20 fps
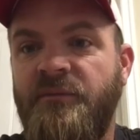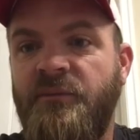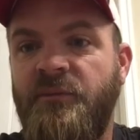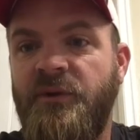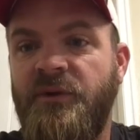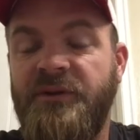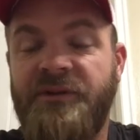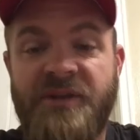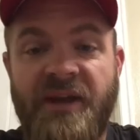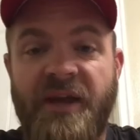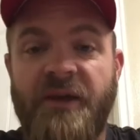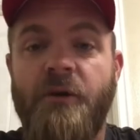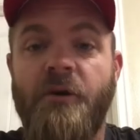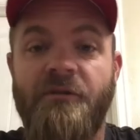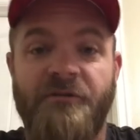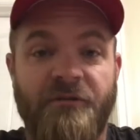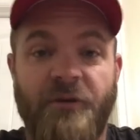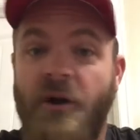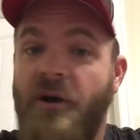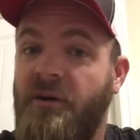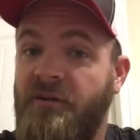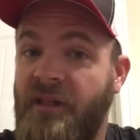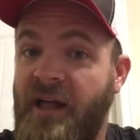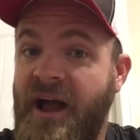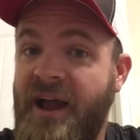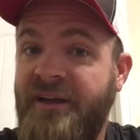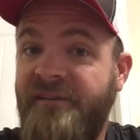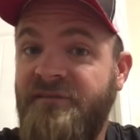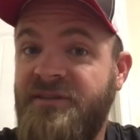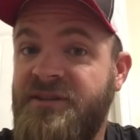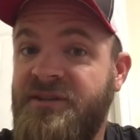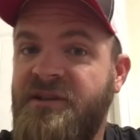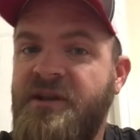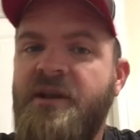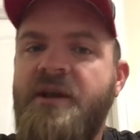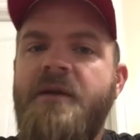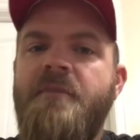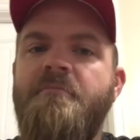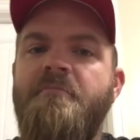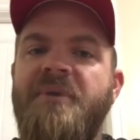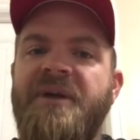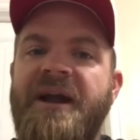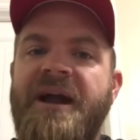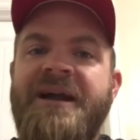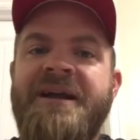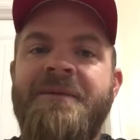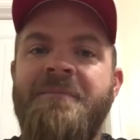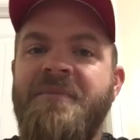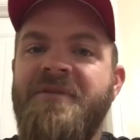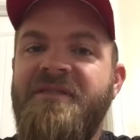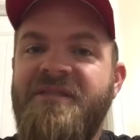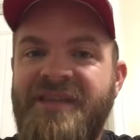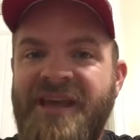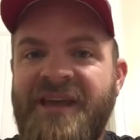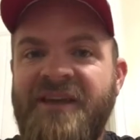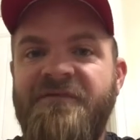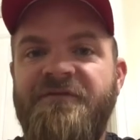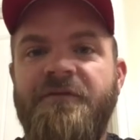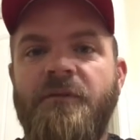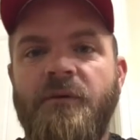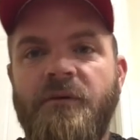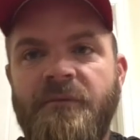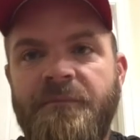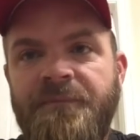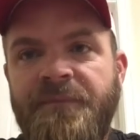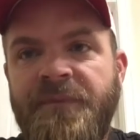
will take over our lives. But I am thankful